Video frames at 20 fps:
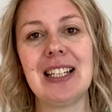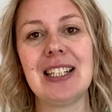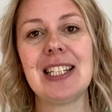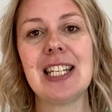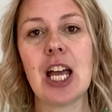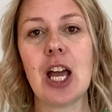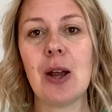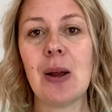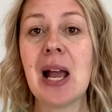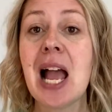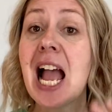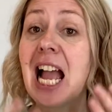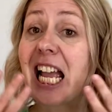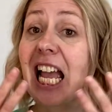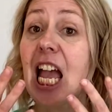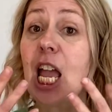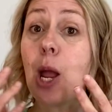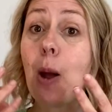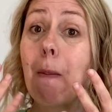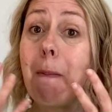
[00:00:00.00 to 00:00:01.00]
So
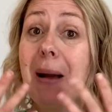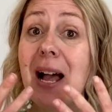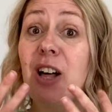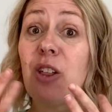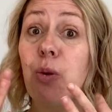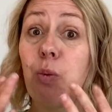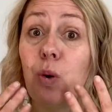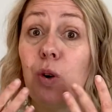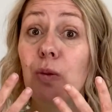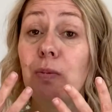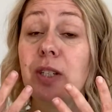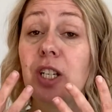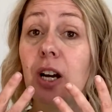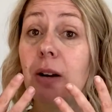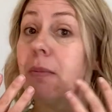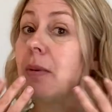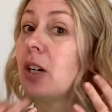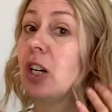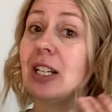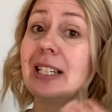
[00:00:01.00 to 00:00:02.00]
get your mouth warmed
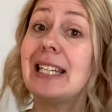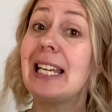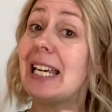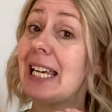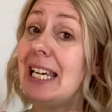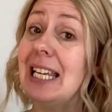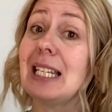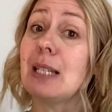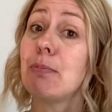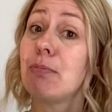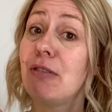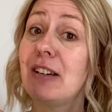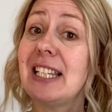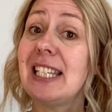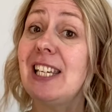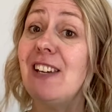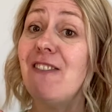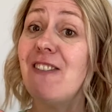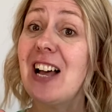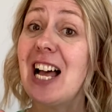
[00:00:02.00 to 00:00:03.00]
up because it is pretty
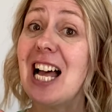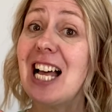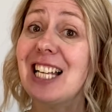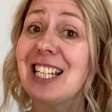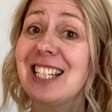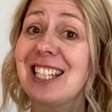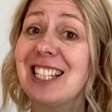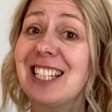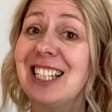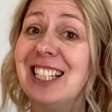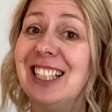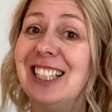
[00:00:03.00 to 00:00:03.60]
fast.